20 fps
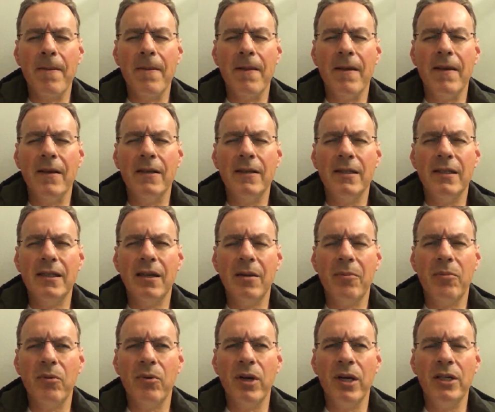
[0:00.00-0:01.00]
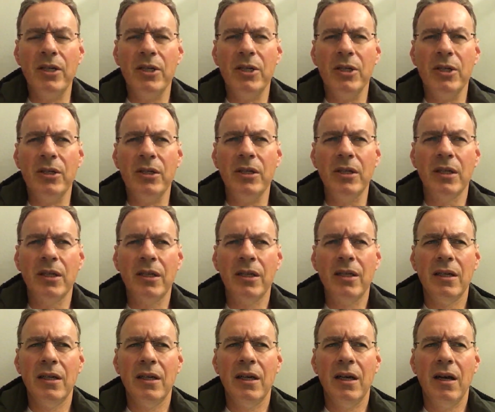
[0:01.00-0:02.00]
the separation
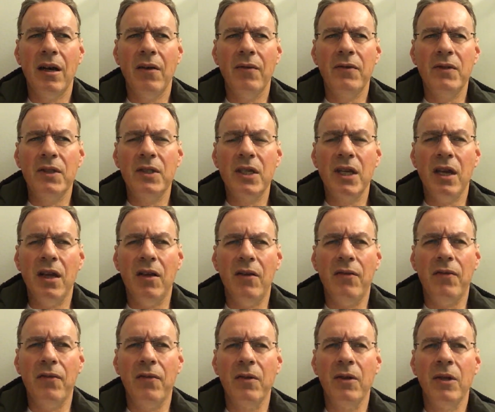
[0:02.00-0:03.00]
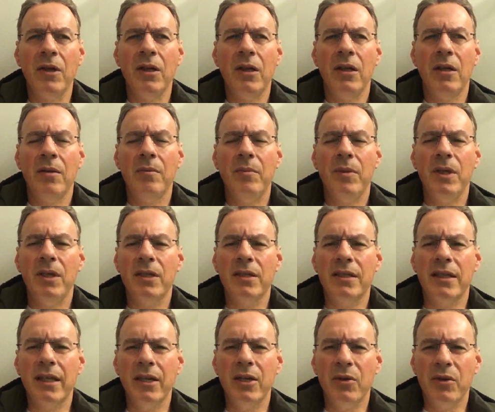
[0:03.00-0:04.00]
of self because
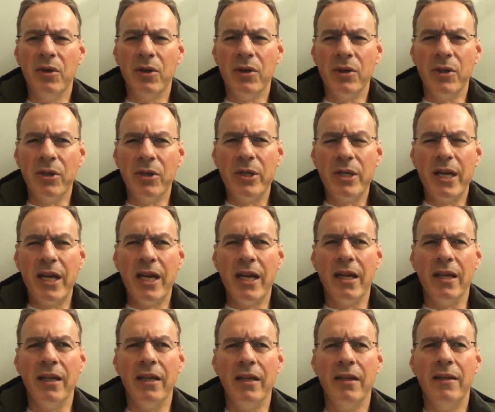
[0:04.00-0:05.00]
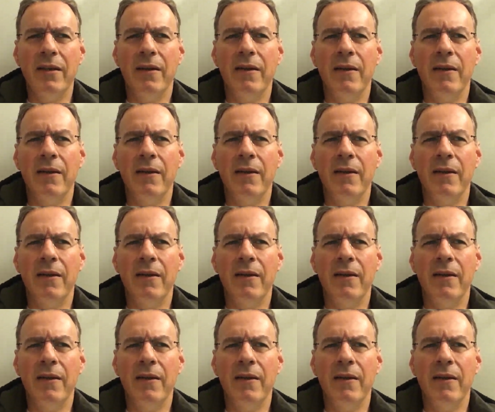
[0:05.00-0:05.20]
they don't understand it.